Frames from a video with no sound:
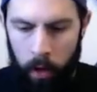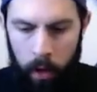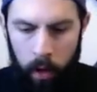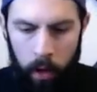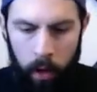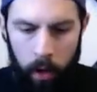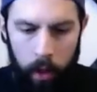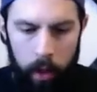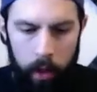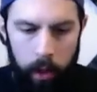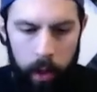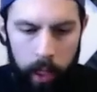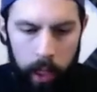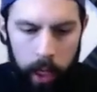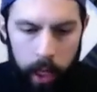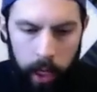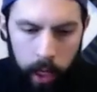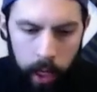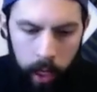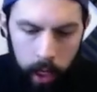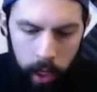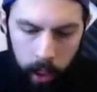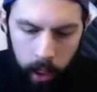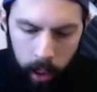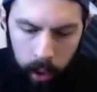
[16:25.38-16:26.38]
The
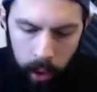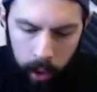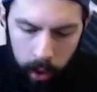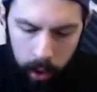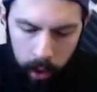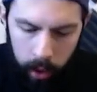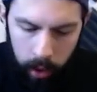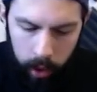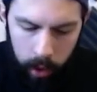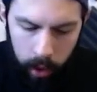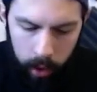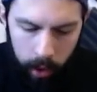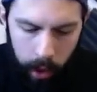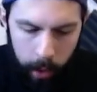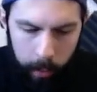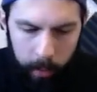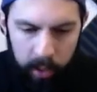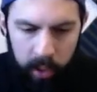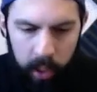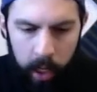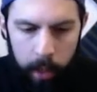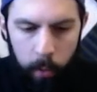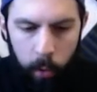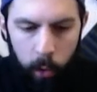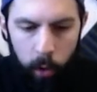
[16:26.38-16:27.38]

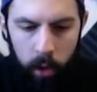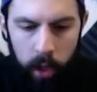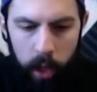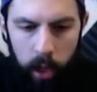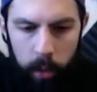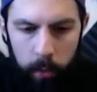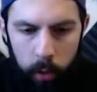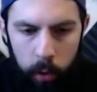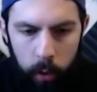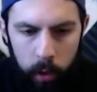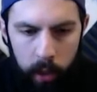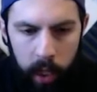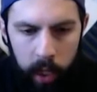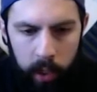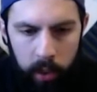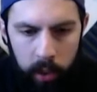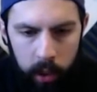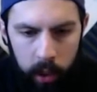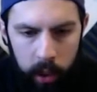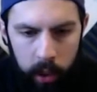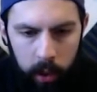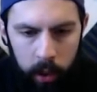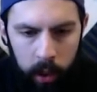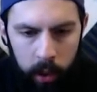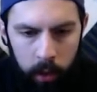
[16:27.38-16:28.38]
MSI board comes with
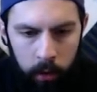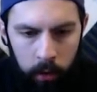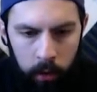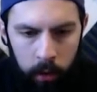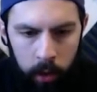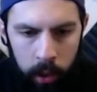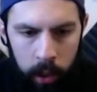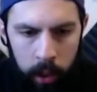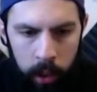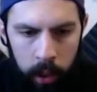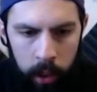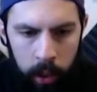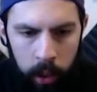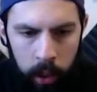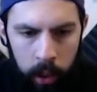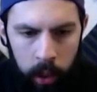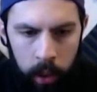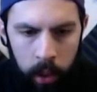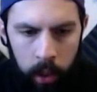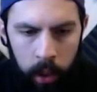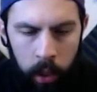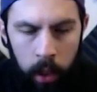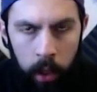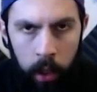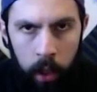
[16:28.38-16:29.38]
actually a
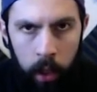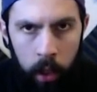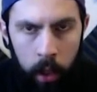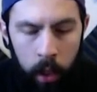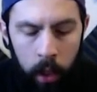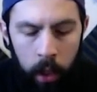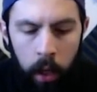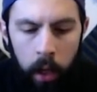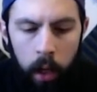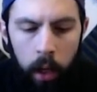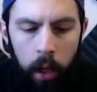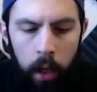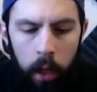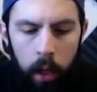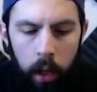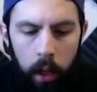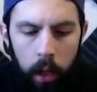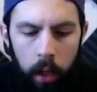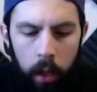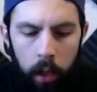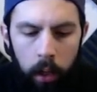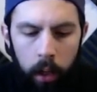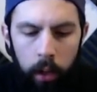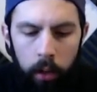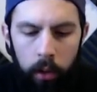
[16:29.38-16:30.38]
little
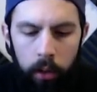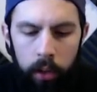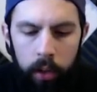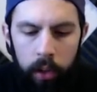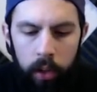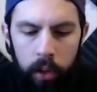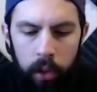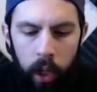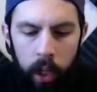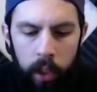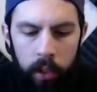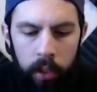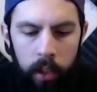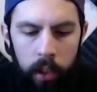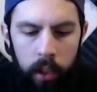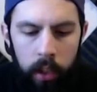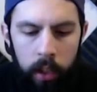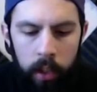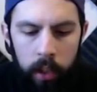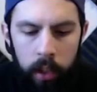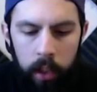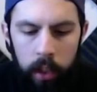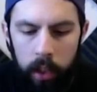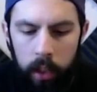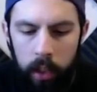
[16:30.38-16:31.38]

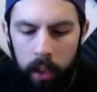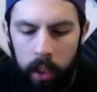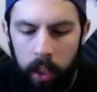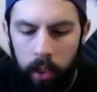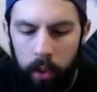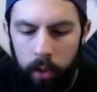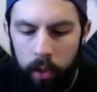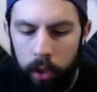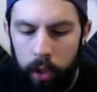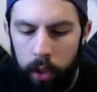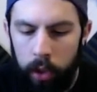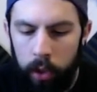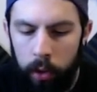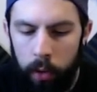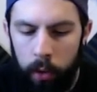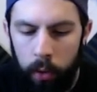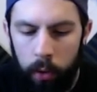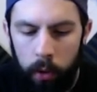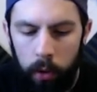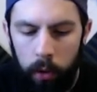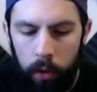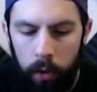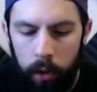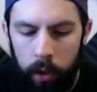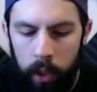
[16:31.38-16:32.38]
instructions. Tells
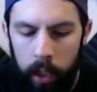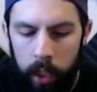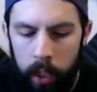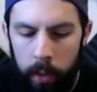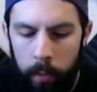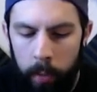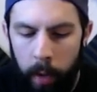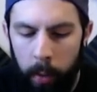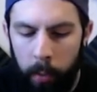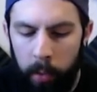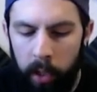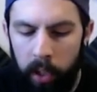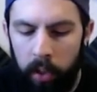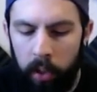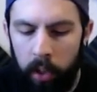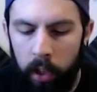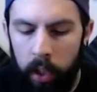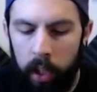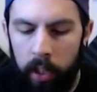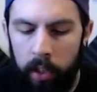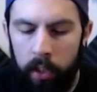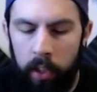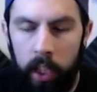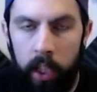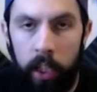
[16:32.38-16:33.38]
you the memory
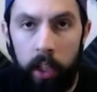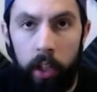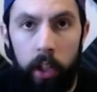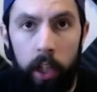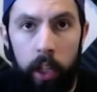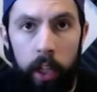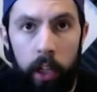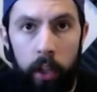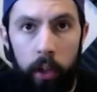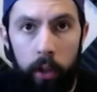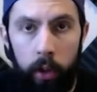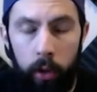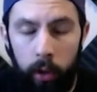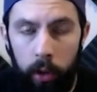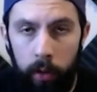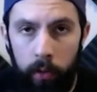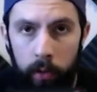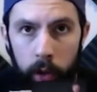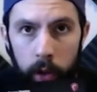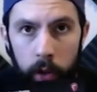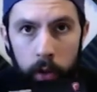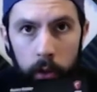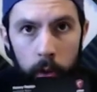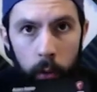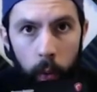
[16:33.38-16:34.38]
slots that you need to use. So if
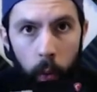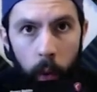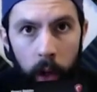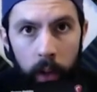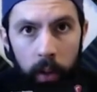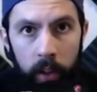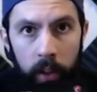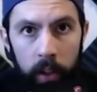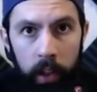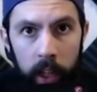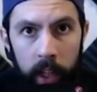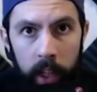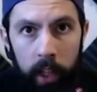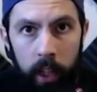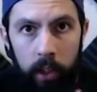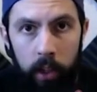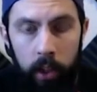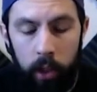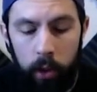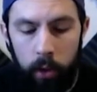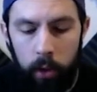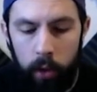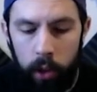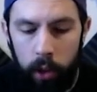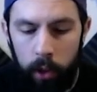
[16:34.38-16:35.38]
you're using one stick, it
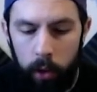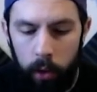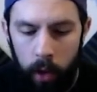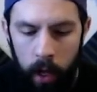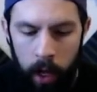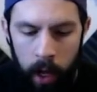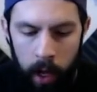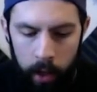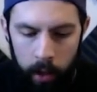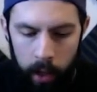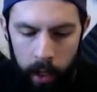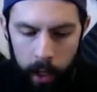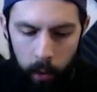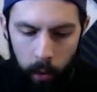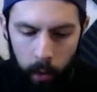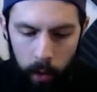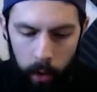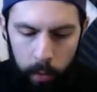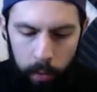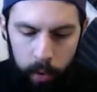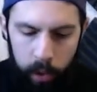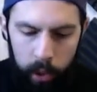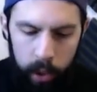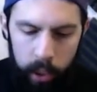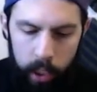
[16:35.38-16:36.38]
shows you that you
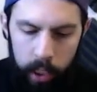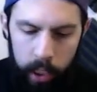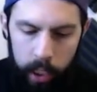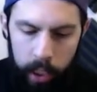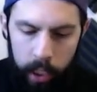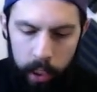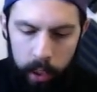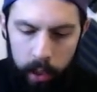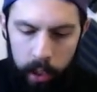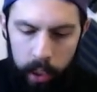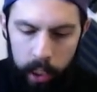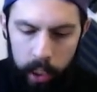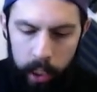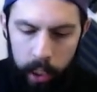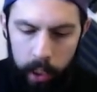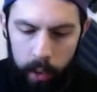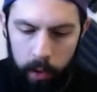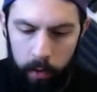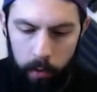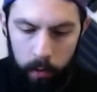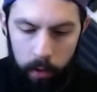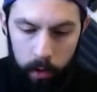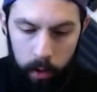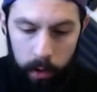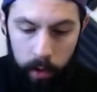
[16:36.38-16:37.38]
want to put it in
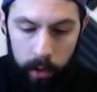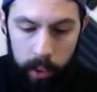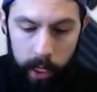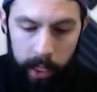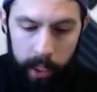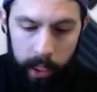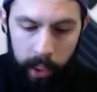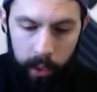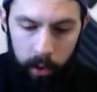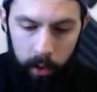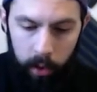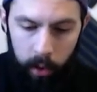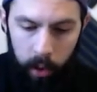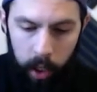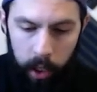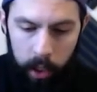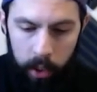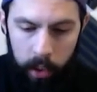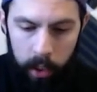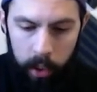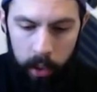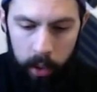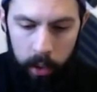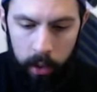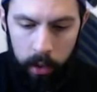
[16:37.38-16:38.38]
the second slot,
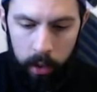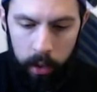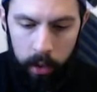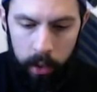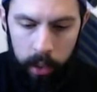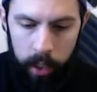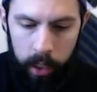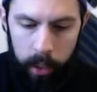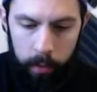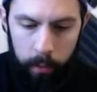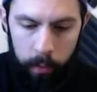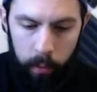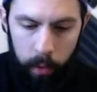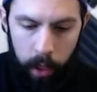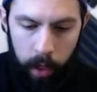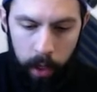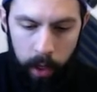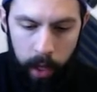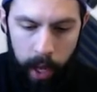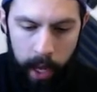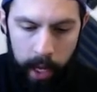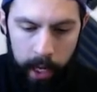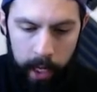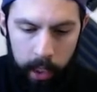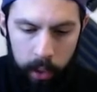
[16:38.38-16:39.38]
the DIMM
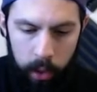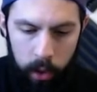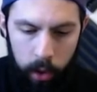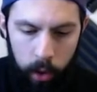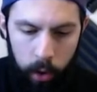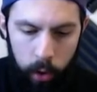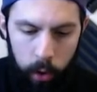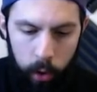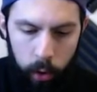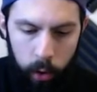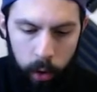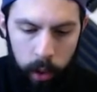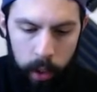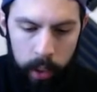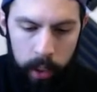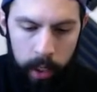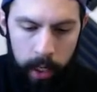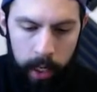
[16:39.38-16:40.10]
A2.